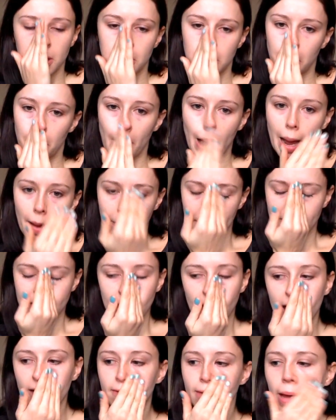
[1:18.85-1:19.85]
So I'm happy to
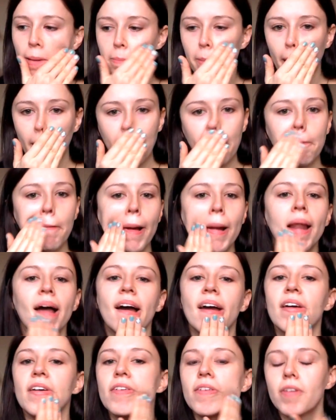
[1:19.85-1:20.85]
have that back in my
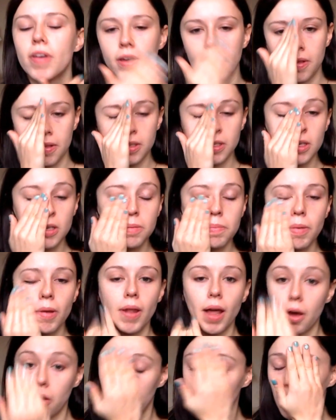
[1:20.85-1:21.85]
life. So put
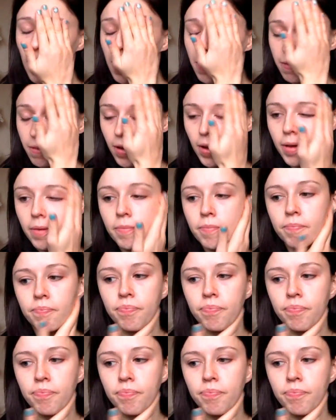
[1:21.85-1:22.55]
that all over,